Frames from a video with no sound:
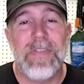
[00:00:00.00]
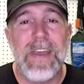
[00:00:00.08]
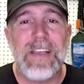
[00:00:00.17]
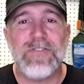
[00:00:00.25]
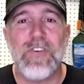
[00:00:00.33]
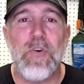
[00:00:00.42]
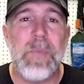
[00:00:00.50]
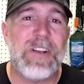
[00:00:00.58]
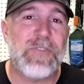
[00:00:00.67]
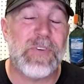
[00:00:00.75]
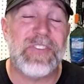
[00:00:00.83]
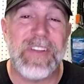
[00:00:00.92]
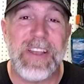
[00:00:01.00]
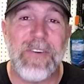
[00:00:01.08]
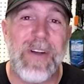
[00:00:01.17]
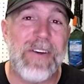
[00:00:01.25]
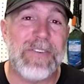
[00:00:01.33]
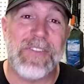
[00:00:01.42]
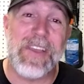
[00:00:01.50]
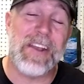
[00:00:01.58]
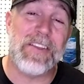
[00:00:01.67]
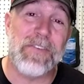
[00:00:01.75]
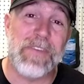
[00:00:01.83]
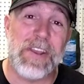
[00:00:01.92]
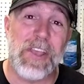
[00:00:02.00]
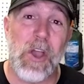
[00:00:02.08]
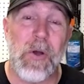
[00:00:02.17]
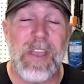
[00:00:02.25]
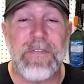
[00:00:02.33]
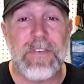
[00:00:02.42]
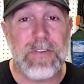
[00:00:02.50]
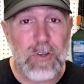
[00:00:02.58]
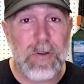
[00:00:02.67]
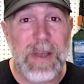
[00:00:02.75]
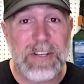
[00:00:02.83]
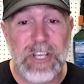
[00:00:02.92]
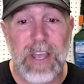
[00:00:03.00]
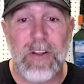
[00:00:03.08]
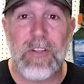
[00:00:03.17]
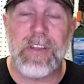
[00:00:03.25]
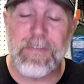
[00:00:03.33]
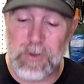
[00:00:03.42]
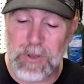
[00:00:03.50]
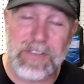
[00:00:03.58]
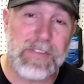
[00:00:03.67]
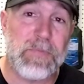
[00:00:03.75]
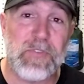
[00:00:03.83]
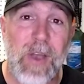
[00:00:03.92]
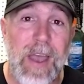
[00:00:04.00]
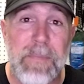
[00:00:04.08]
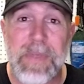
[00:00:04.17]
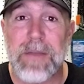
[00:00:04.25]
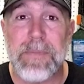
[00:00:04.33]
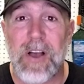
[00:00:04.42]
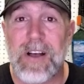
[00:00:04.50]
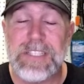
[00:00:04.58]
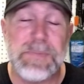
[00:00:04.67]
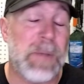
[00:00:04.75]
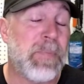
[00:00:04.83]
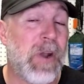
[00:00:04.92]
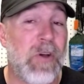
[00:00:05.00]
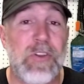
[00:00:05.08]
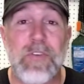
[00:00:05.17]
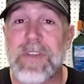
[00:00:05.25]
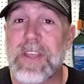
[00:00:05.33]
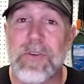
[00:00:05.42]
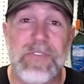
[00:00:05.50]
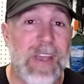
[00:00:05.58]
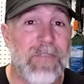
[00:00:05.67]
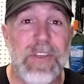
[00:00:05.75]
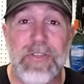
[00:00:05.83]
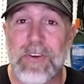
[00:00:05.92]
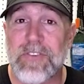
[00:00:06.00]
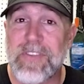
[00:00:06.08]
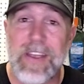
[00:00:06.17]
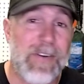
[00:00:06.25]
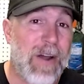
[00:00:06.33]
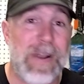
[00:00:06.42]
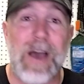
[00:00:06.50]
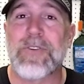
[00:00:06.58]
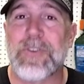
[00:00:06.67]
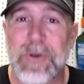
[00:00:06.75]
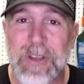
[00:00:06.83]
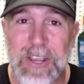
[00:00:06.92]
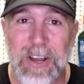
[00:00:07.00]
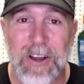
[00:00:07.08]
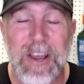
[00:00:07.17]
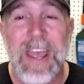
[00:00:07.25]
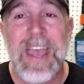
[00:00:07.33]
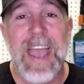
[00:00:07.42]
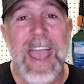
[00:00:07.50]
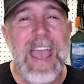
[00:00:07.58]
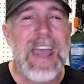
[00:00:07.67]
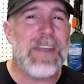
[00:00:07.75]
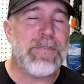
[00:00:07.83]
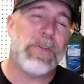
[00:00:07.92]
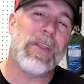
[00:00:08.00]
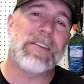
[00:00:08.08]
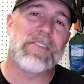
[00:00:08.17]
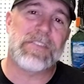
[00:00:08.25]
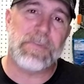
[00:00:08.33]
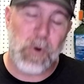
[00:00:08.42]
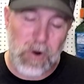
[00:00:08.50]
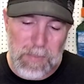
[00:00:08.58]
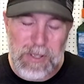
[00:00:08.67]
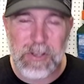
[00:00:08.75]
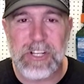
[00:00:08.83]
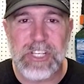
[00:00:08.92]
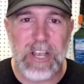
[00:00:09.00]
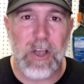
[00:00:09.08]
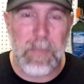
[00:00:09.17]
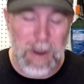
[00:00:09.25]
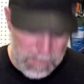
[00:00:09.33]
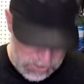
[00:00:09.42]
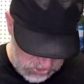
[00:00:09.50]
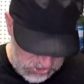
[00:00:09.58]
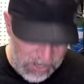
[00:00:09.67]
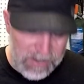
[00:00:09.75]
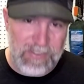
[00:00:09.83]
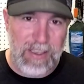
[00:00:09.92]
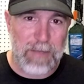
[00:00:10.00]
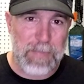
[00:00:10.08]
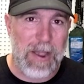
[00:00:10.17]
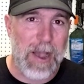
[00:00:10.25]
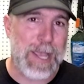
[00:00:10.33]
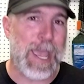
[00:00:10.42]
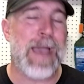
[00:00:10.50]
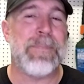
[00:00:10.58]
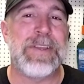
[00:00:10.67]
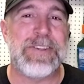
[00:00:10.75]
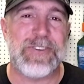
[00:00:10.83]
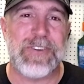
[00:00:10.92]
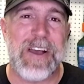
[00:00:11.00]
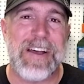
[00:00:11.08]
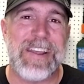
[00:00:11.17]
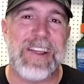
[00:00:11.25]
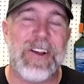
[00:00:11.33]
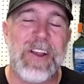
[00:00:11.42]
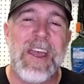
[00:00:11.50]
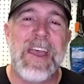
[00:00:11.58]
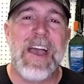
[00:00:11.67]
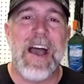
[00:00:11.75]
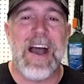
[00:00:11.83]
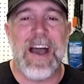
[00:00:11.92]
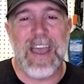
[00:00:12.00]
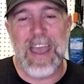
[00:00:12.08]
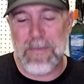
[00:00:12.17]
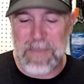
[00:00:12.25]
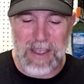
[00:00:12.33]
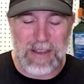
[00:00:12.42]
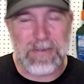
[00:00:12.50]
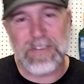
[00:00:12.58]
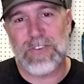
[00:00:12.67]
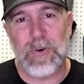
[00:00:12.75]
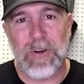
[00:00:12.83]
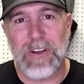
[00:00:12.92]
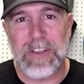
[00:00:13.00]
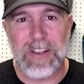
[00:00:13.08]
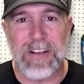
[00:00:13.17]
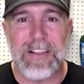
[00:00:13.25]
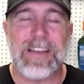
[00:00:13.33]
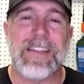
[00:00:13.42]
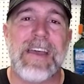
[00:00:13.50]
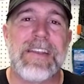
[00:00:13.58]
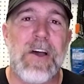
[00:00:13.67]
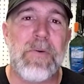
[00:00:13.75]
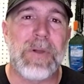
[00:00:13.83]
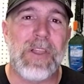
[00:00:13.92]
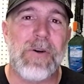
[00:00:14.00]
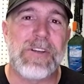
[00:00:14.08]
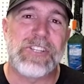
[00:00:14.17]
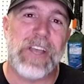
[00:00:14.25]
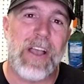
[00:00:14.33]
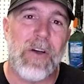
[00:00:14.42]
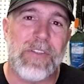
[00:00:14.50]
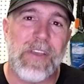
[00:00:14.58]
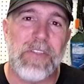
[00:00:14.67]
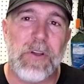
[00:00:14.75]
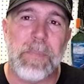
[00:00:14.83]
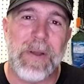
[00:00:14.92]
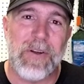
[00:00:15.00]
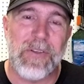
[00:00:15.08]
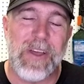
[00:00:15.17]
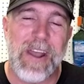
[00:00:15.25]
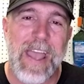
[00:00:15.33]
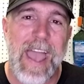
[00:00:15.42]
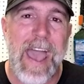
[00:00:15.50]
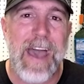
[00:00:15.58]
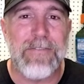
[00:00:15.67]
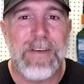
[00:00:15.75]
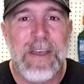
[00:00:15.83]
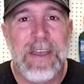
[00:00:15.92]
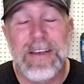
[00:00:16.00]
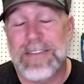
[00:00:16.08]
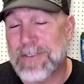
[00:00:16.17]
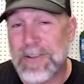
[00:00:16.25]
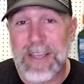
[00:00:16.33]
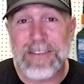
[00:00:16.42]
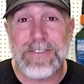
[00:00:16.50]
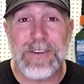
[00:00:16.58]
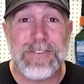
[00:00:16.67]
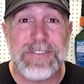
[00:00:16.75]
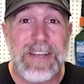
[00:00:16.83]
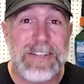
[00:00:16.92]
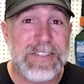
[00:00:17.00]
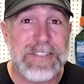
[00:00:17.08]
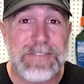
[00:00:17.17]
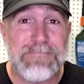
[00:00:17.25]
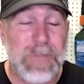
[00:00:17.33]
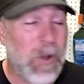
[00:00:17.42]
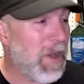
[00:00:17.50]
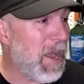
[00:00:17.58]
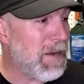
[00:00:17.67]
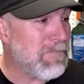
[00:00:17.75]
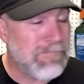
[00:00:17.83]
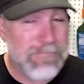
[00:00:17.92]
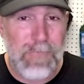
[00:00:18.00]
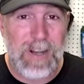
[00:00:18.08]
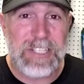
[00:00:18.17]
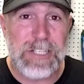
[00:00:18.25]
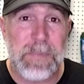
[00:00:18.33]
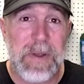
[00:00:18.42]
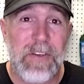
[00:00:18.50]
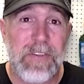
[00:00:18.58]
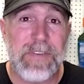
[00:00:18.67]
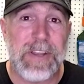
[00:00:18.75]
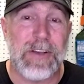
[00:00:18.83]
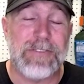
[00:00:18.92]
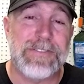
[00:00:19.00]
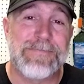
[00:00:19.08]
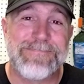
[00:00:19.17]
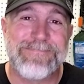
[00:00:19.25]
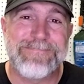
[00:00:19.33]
Thanks so much for sticking around to the end of the video. If you're new to my channel, if you hit subscribe, that'd be awesome. I put out new videos every Thursday around outdoor gear. And if you'd like to support me, you can check out my merchandise. I have my Hike Happy shirt on here at my store. You can click that down below and check out the other apparel that I have. till next Thursday, just go ahead and watch some of my other videos.